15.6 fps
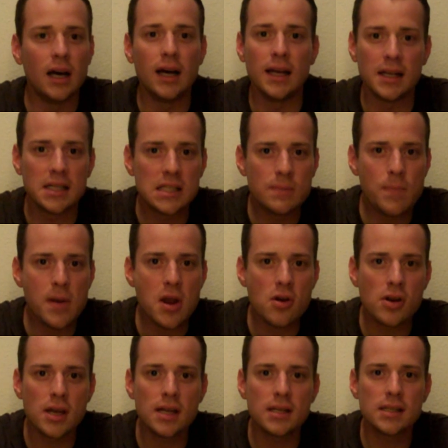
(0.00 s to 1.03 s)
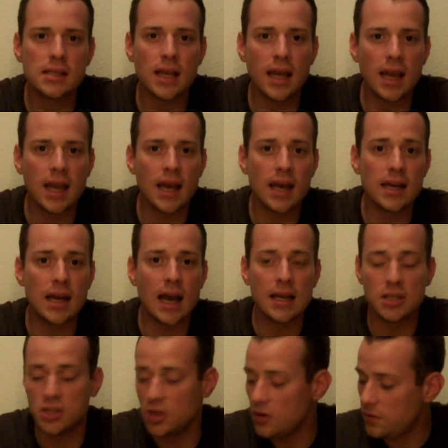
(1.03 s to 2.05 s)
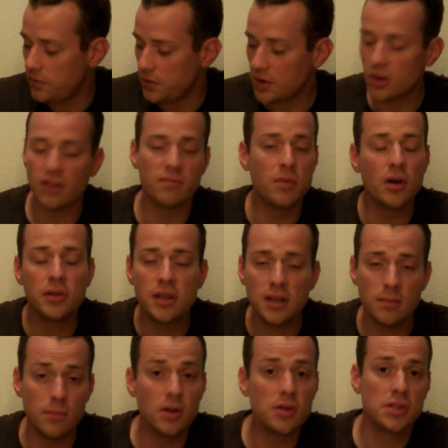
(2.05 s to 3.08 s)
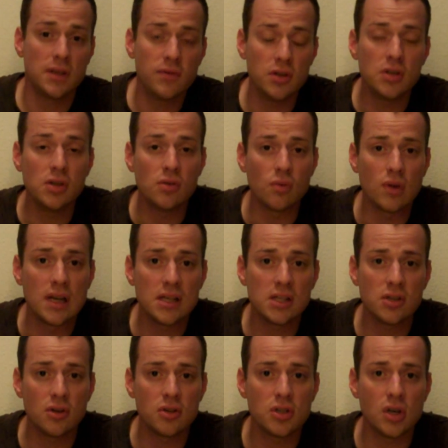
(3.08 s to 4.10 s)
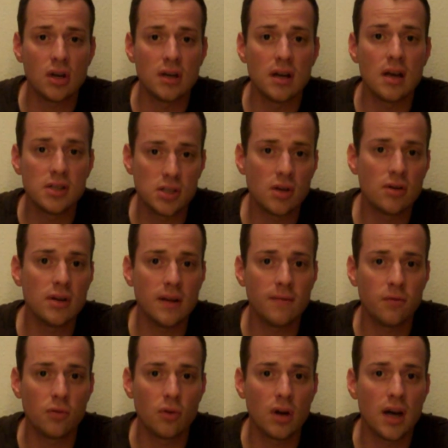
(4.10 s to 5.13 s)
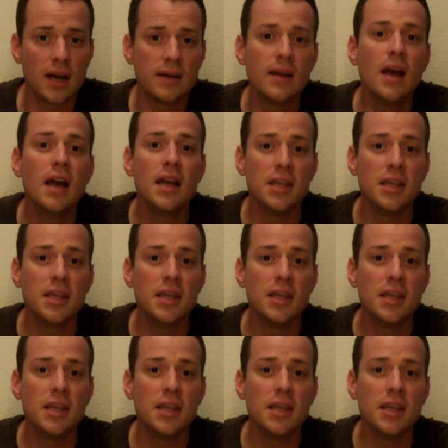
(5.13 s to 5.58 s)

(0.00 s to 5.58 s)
experience, and I do feel if most of you do the research on sodium fluoride,